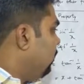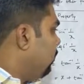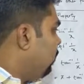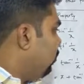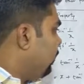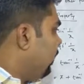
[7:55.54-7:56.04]

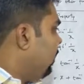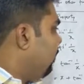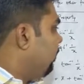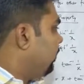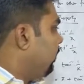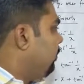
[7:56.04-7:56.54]
2 tan
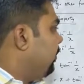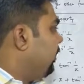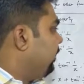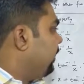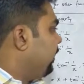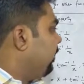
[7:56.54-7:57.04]
inverse can be done
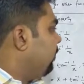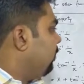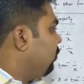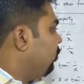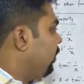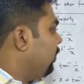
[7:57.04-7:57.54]
tan inverse
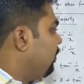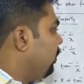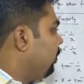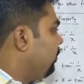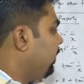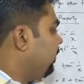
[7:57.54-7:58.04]
2x by 1
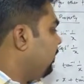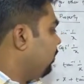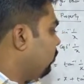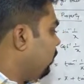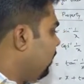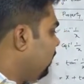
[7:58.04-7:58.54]
minus x
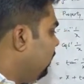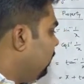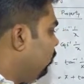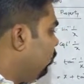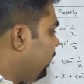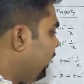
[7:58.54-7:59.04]
square.
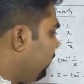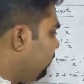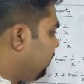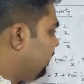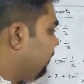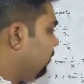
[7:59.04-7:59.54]
2 tan inverse
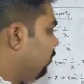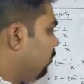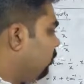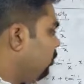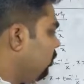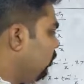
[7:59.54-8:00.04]
x equals
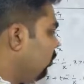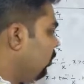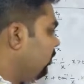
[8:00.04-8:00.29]
to cos